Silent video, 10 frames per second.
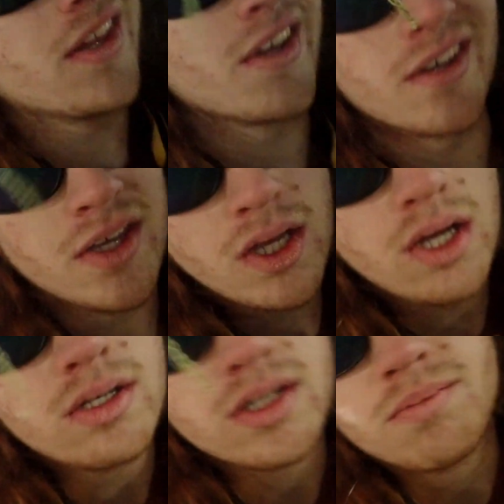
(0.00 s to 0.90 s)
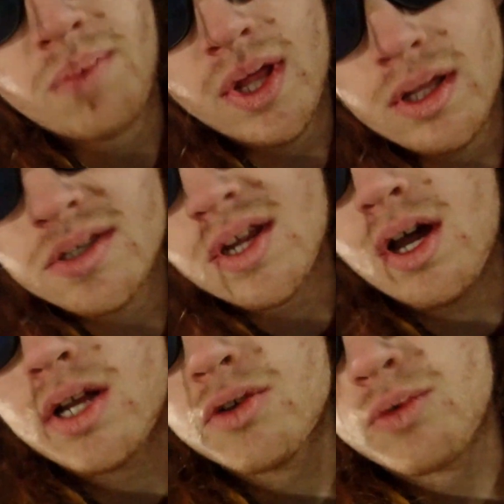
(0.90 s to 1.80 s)
you? Did
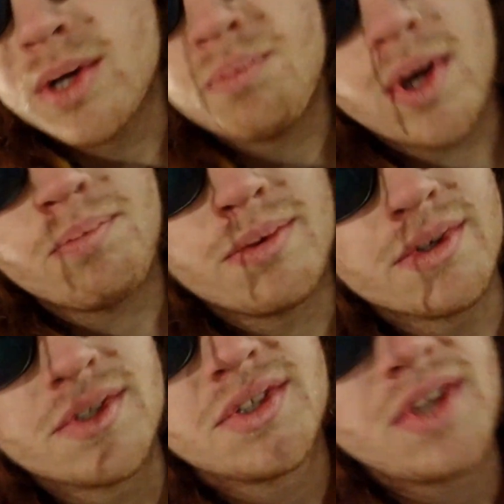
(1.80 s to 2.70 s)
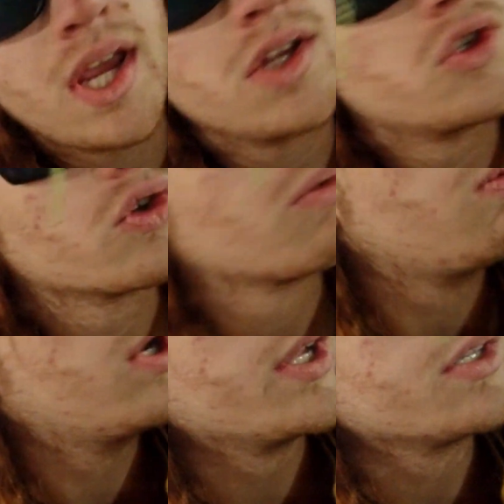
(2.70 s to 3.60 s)
Belladonna rip up the stage or
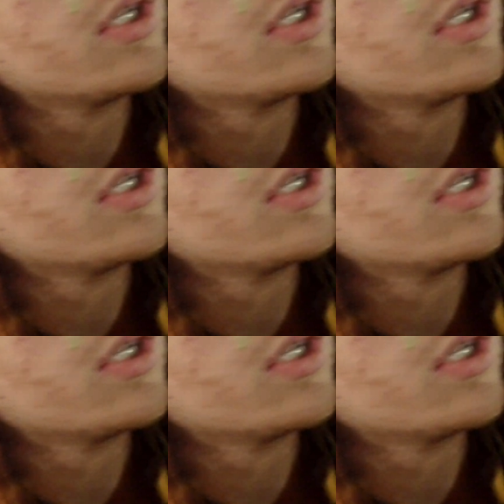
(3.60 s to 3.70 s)
what?